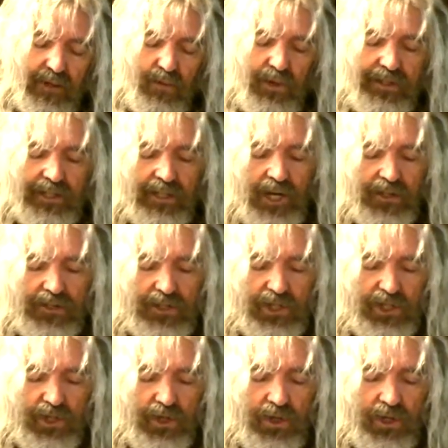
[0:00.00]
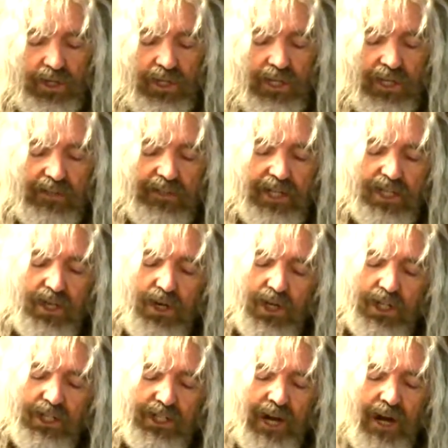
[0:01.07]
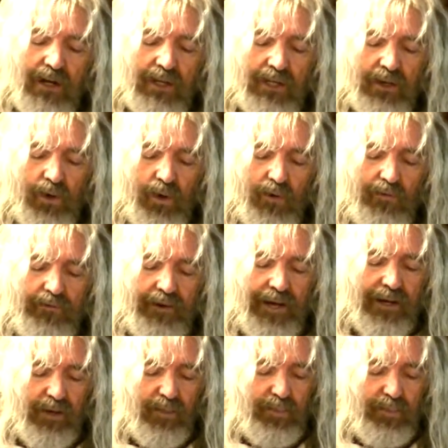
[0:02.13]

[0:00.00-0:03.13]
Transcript: When they got to the shore, they saw a charcoal fire